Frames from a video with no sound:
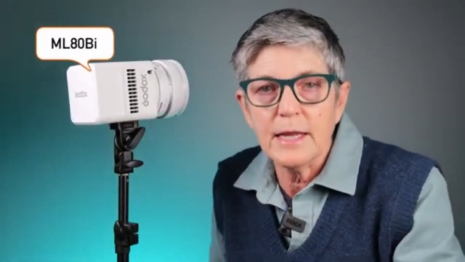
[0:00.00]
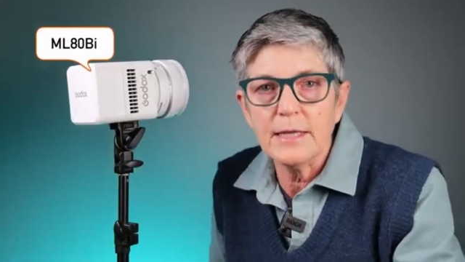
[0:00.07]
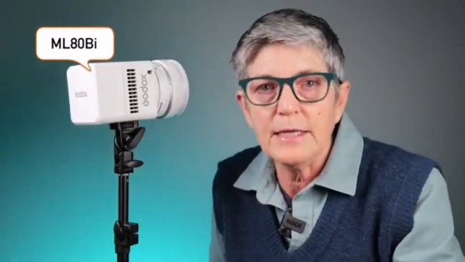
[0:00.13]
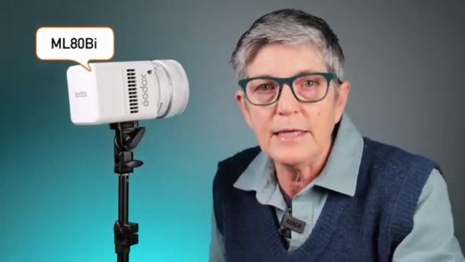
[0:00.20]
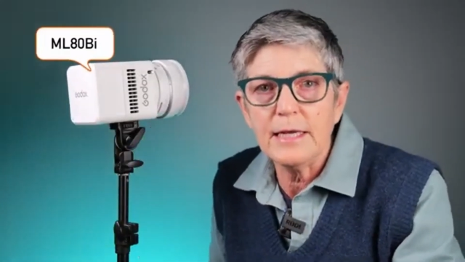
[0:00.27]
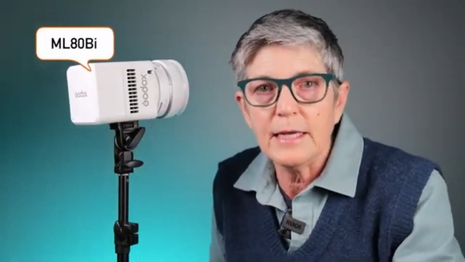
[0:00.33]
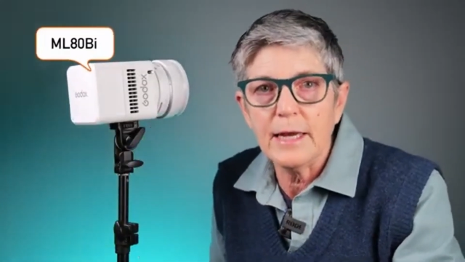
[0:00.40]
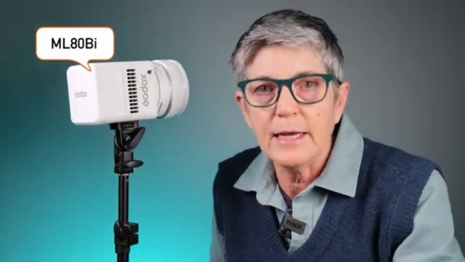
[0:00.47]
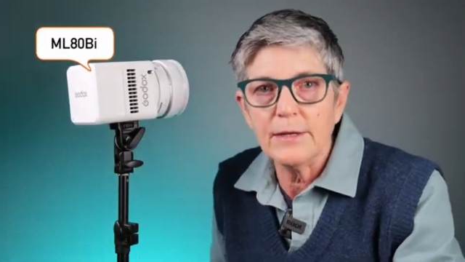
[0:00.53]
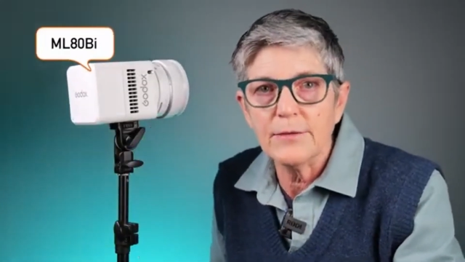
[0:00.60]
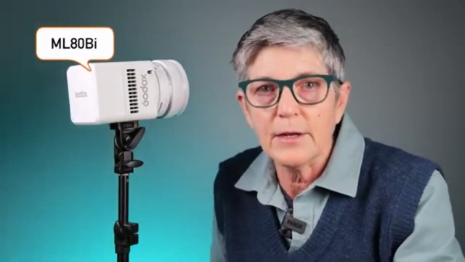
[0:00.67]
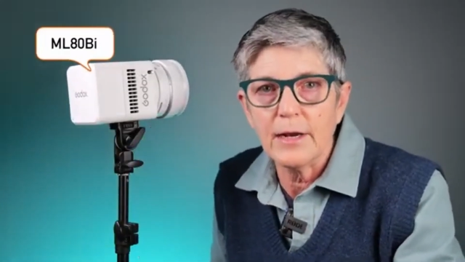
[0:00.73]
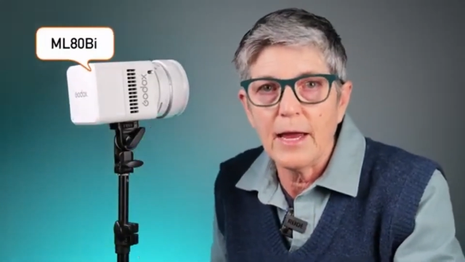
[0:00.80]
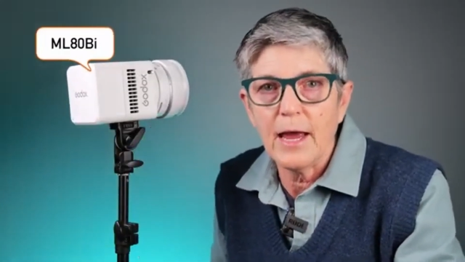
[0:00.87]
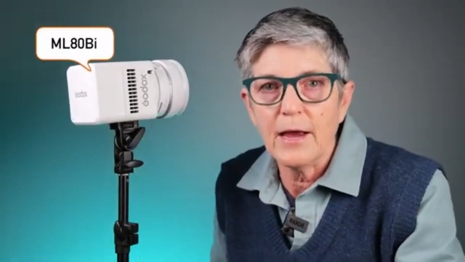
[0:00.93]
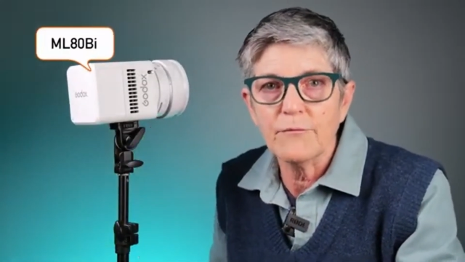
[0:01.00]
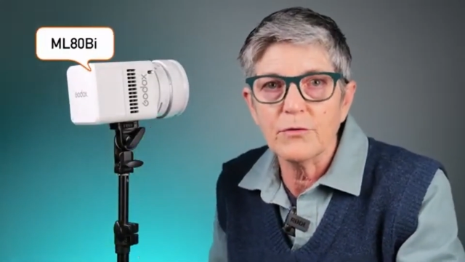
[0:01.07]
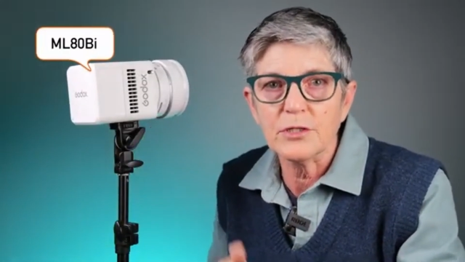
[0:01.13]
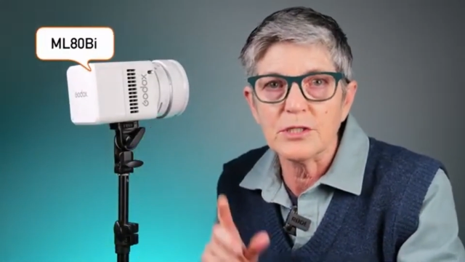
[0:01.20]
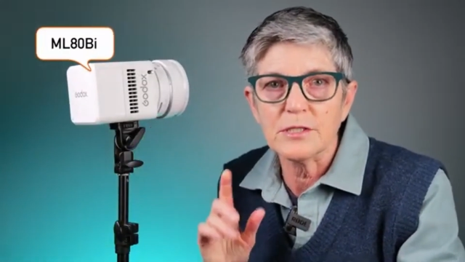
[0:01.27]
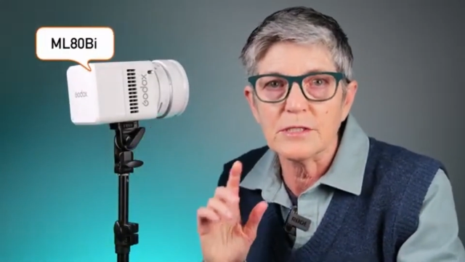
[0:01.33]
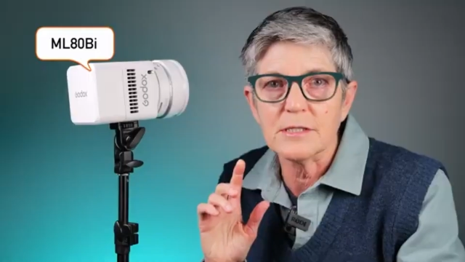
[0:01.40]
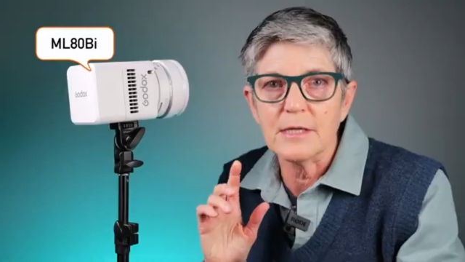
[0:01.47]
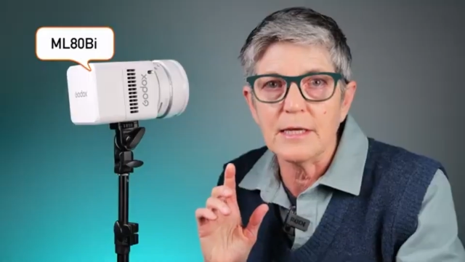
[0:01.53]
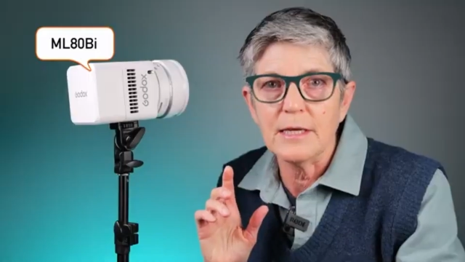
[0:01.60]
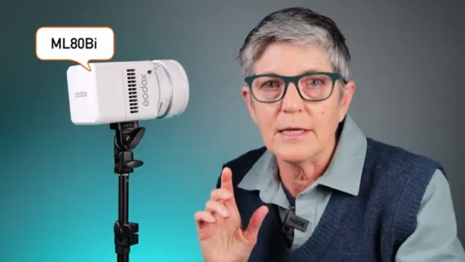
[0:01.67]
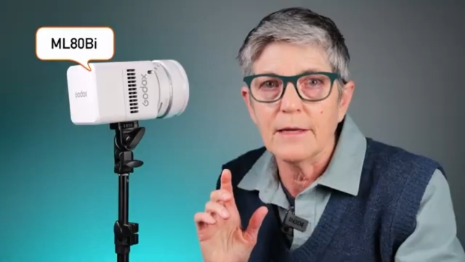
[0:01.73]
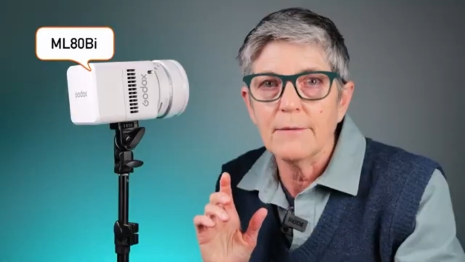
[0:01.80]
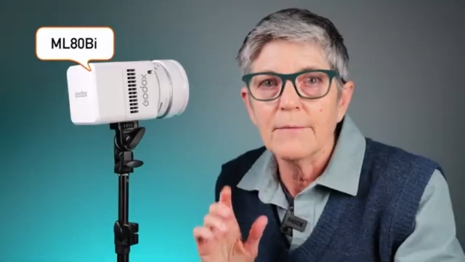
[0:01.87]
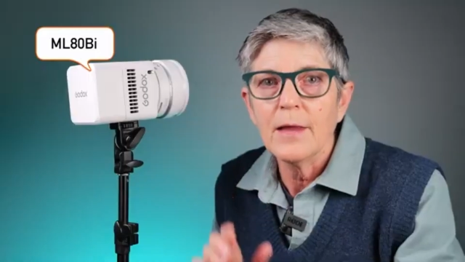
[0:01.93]
LED light that I have, which is
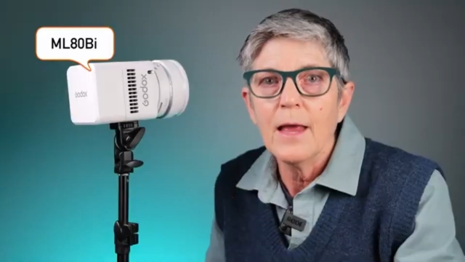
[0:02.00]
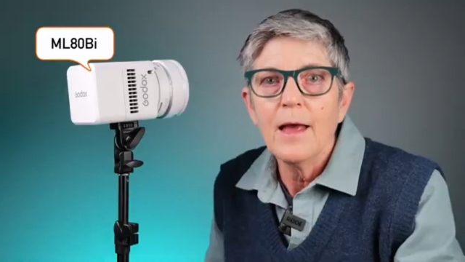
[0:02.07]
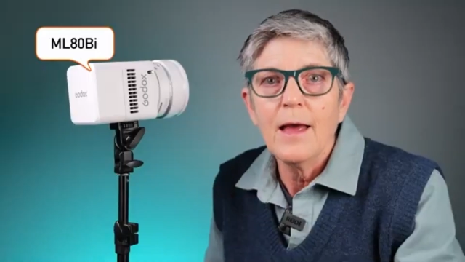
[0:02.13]
the